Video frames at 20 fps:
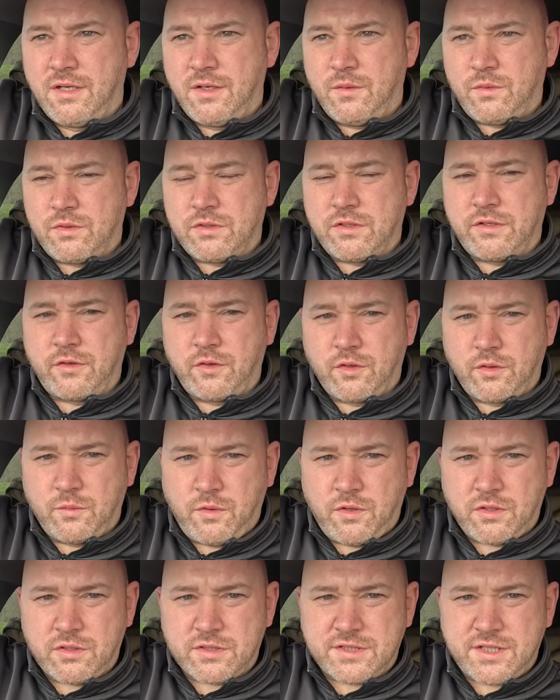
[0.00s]
one of the other
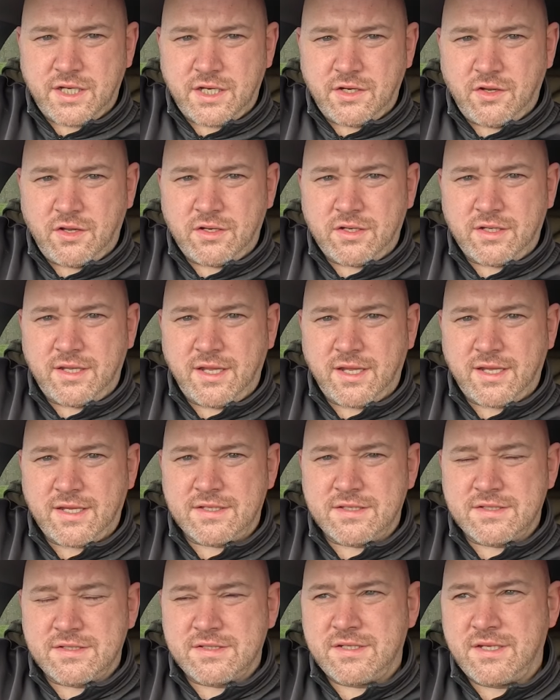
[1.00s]
waters here on the
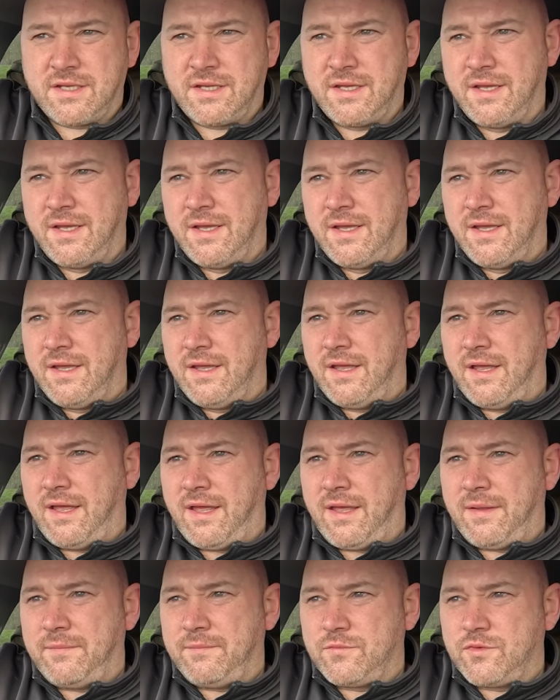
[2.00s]
tickets,
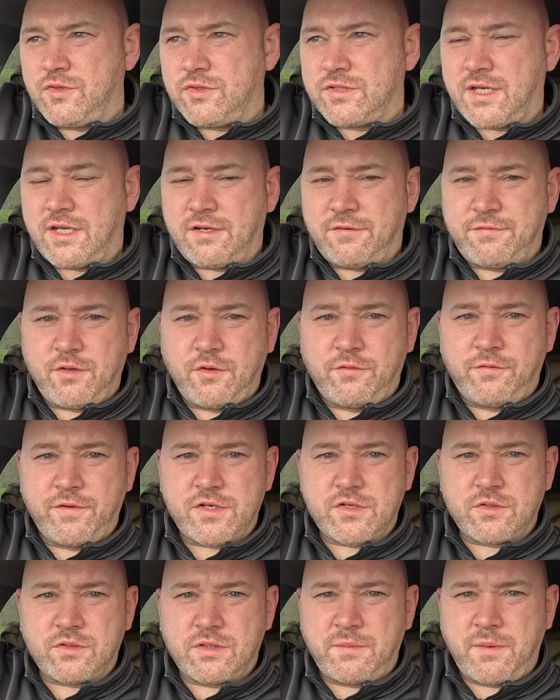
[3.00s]
just to get a few
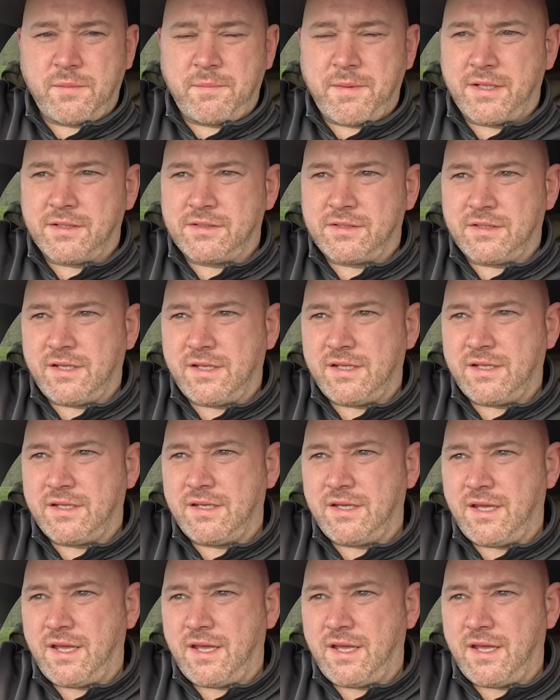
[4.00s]
fish under my belt, I think.